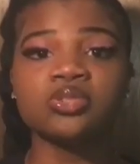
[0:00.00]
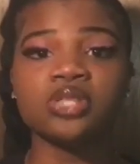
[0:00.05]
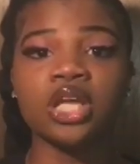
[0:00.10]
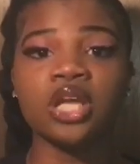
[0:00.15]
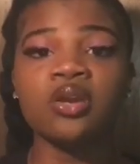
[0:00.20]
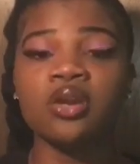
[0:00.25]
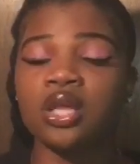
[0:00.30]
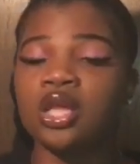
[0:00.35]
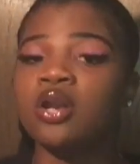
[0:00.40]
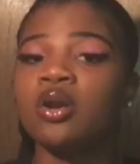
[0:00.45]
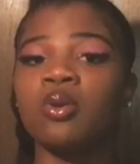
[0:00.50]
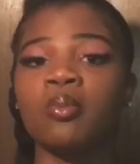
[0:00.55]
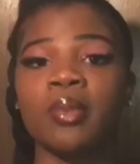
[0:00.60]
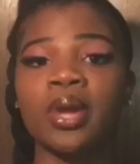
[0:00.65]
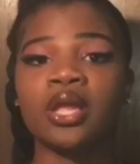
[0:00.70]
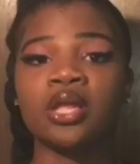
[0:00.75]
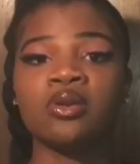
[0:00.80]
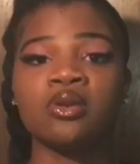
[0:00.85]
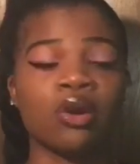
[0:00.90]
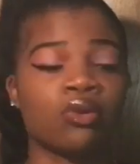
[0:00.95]
it, it don't
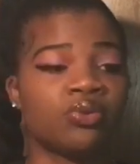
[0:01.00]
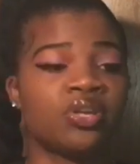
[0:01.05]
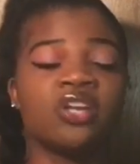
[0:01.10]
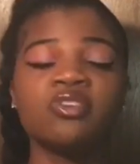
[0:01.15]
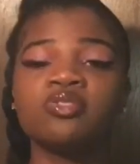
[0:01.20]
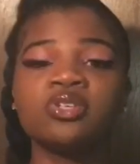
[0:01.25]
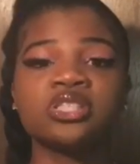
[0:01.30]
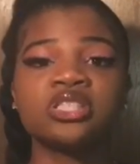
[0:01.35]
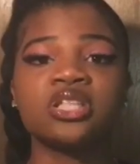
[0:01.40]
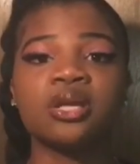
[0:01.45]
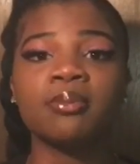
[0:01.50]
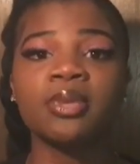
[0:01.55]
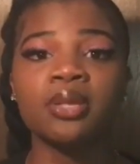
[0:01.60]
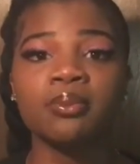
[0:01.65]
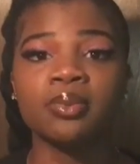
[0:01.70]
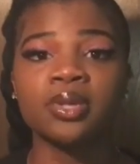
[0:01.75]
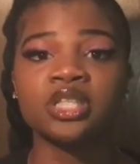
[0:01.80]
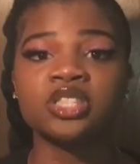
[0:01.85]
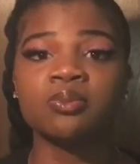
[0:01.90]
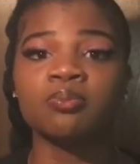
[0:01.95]
make no difference to me,
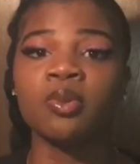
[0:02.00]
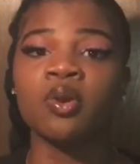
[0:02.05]
bitch.